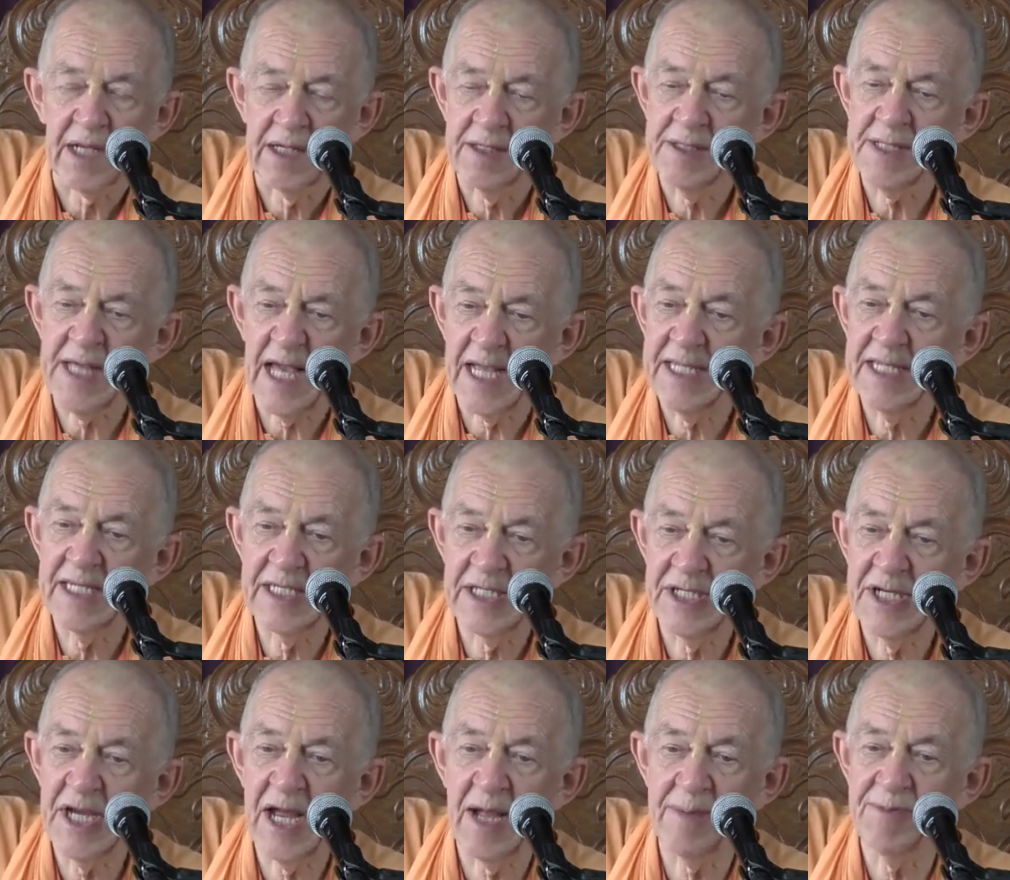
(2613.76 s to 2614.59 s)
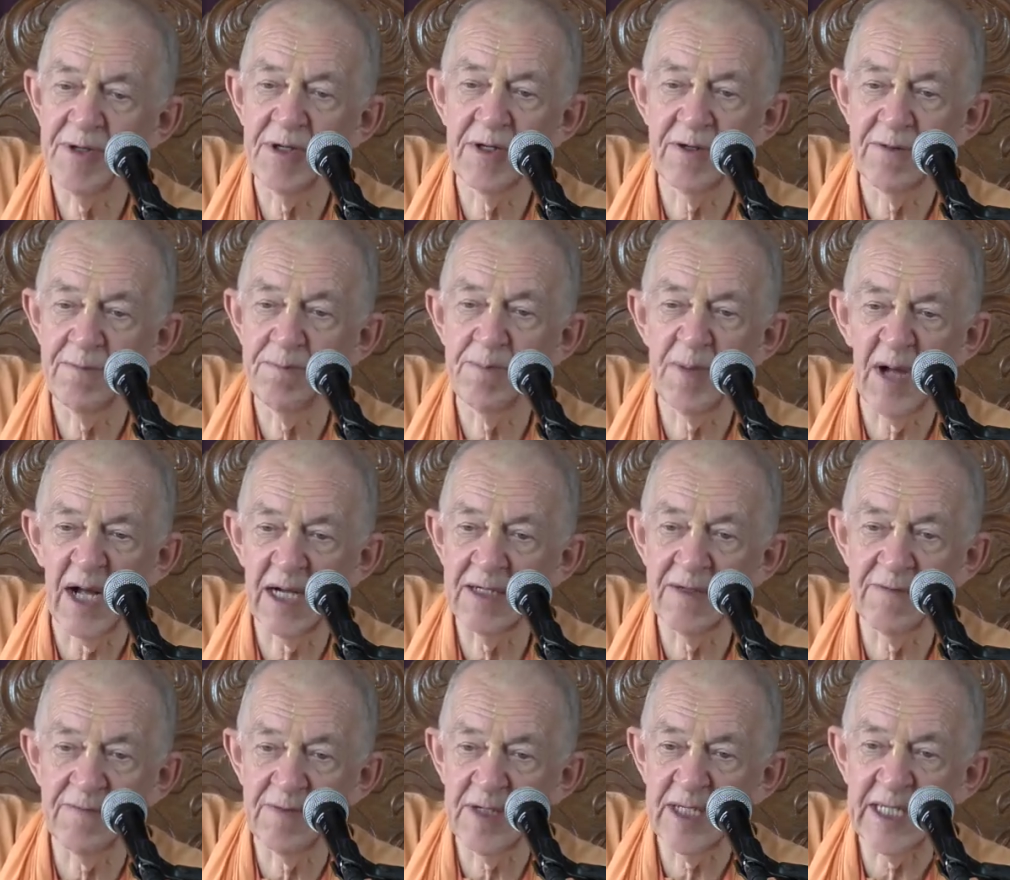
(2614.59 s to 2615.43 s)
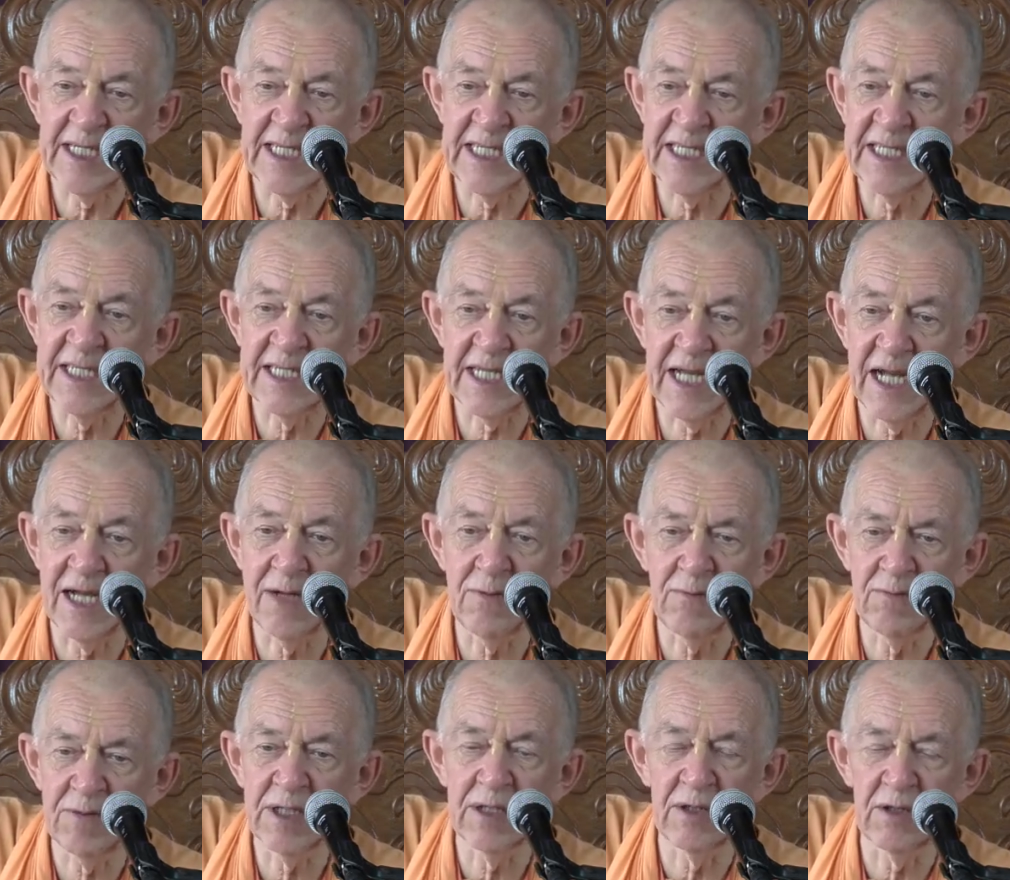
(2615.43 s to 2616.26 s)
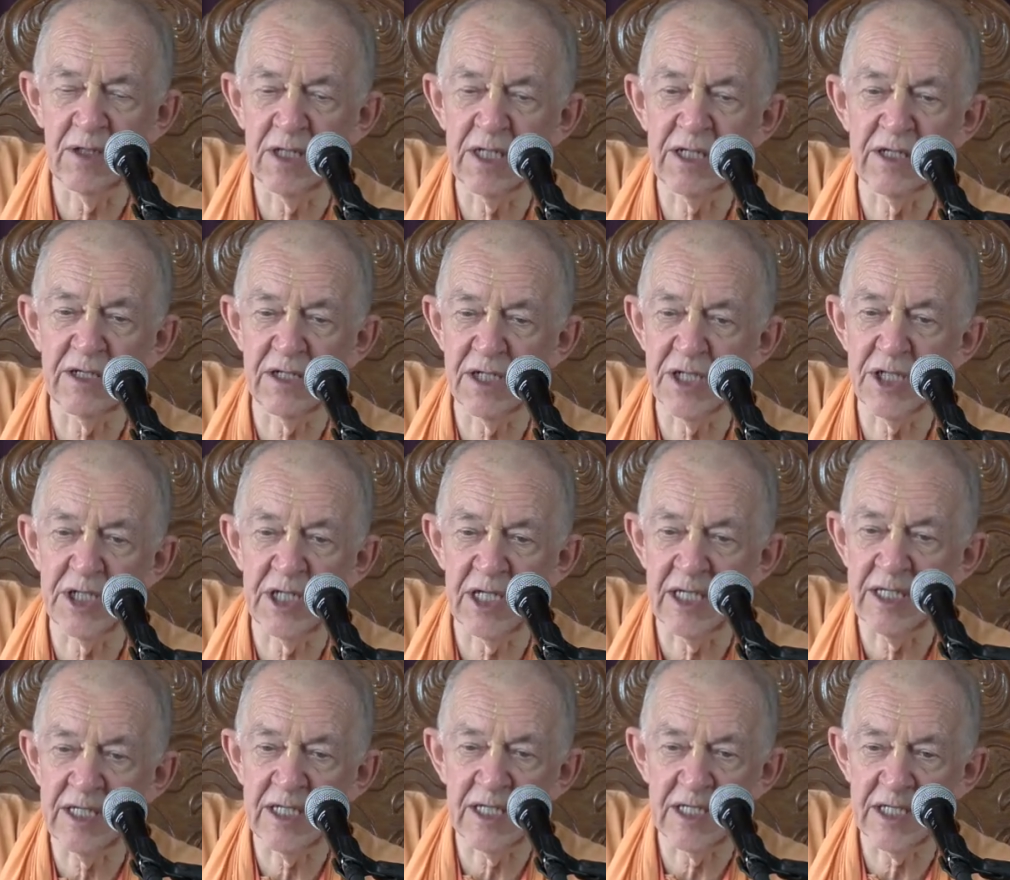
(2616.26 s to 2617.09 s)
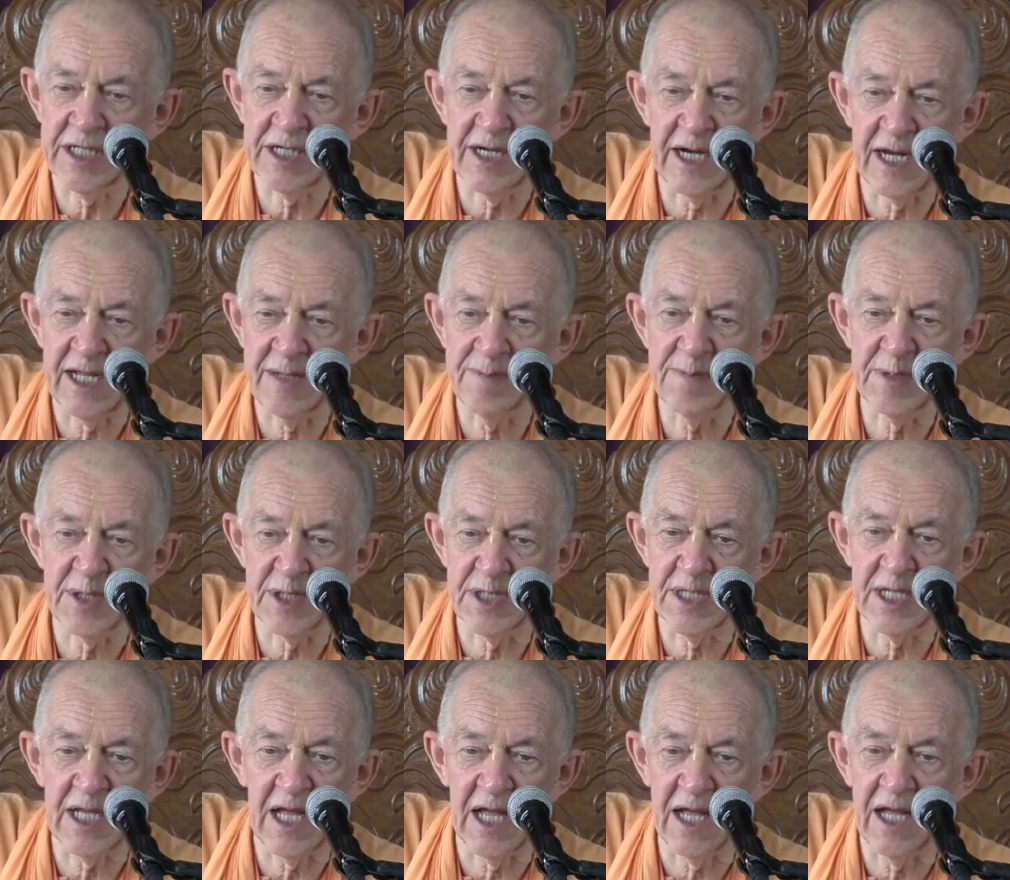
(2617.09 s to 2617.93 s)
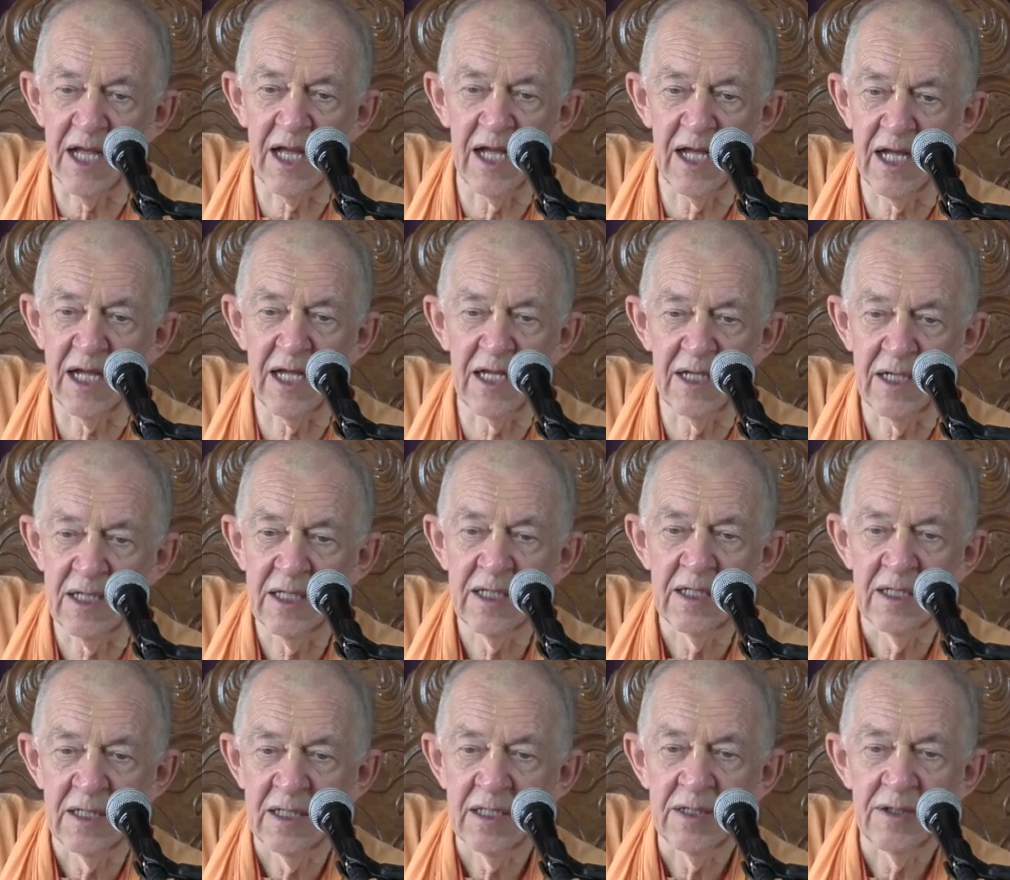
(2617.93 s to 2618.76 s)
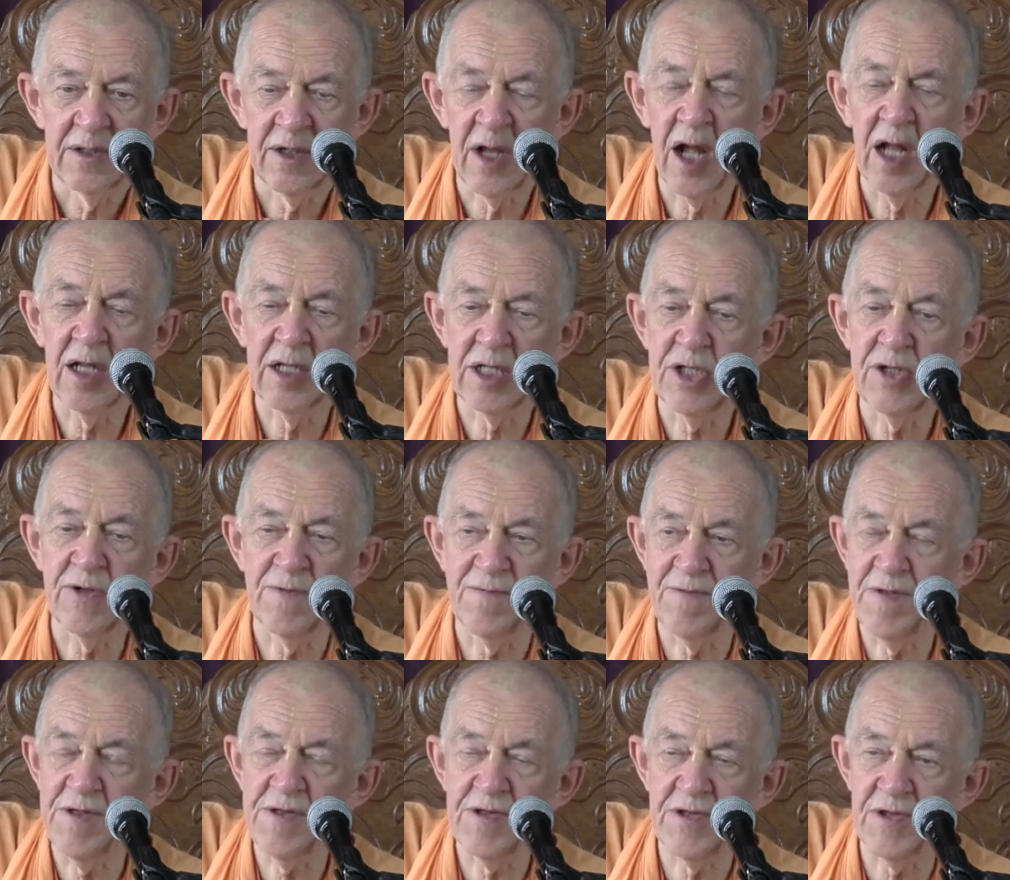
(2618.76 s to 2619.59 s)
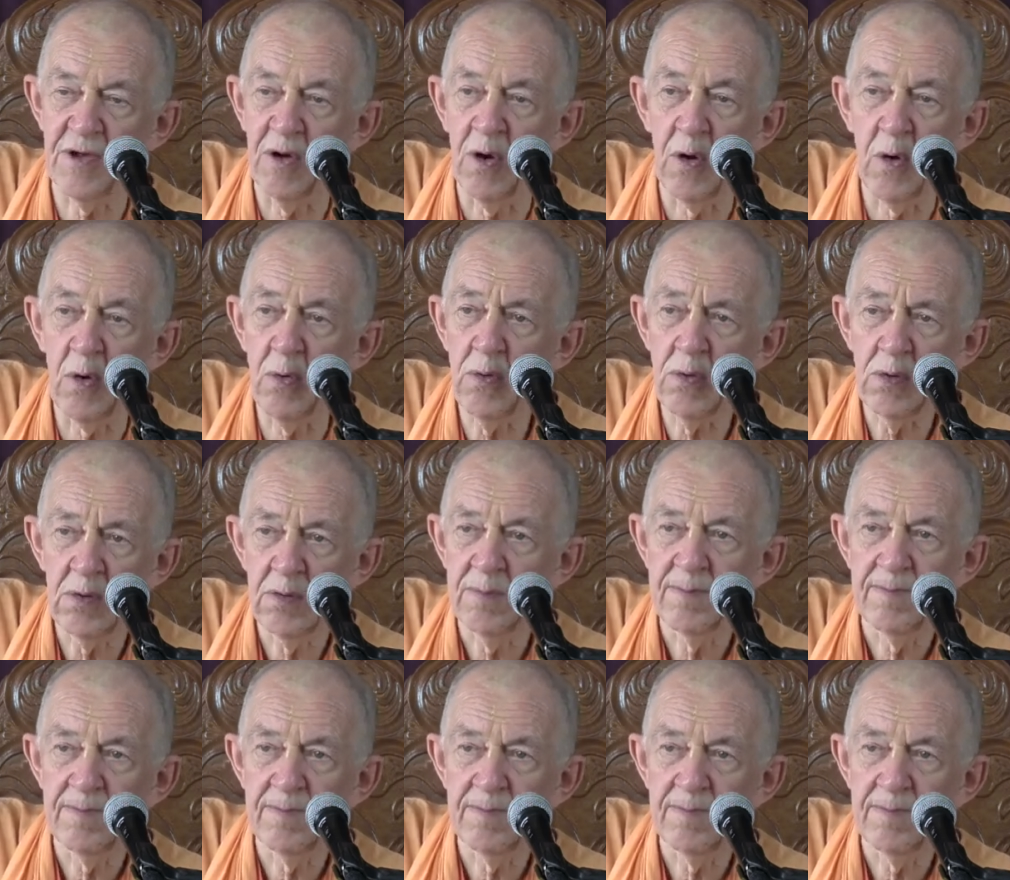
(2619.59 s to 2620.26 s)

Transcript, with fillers: second chapter of Bhagavad Gita, where Lord Krishna describes uh, knowledge of the soul,